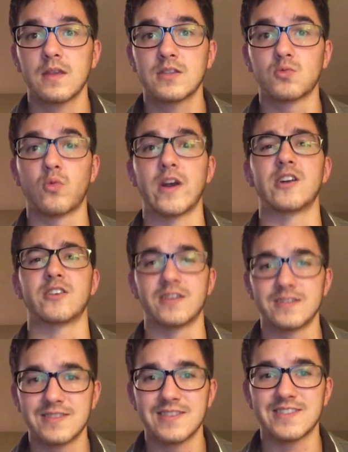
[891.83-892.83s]
he's rare
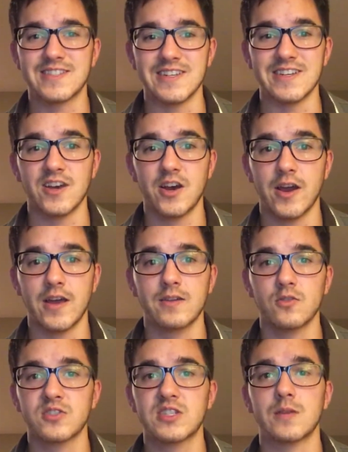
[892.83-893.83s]
to see, all right?
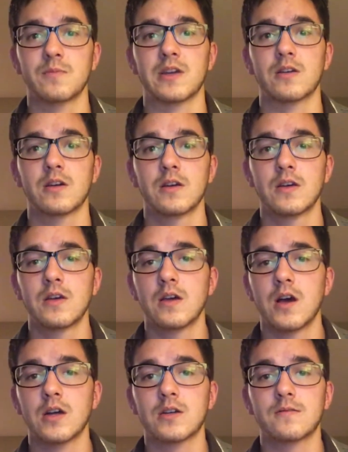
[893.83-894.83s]
You'll see him, like,
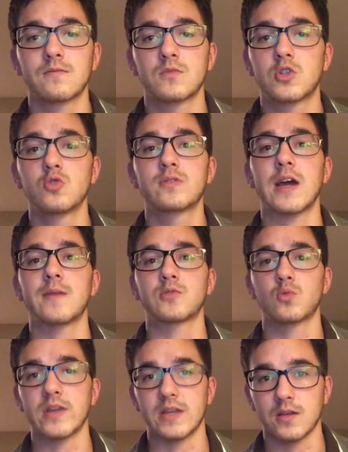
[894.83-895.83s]
2 times
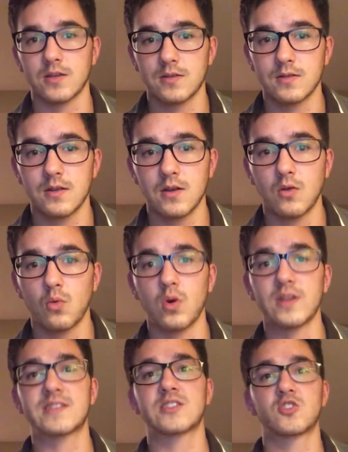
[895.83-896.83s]
a week.
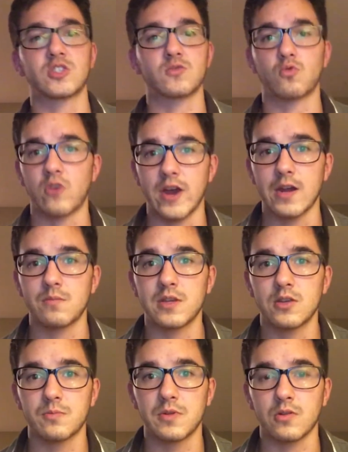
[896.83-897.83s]
Once, just randomly,
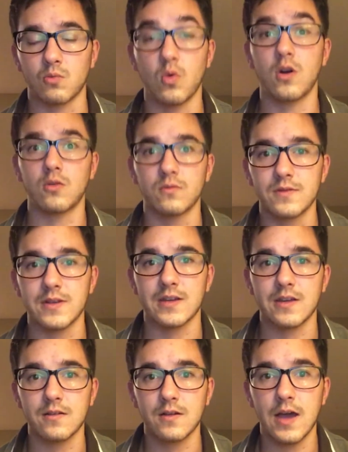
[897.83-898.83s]
you'll be like, whoa, like,
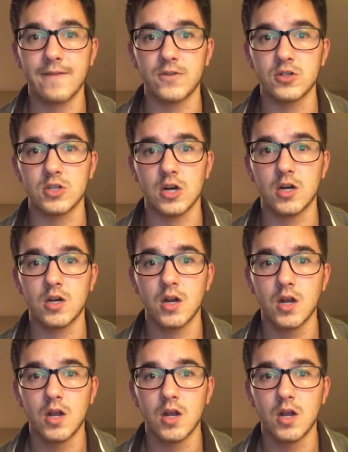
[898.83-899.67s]
I first aren't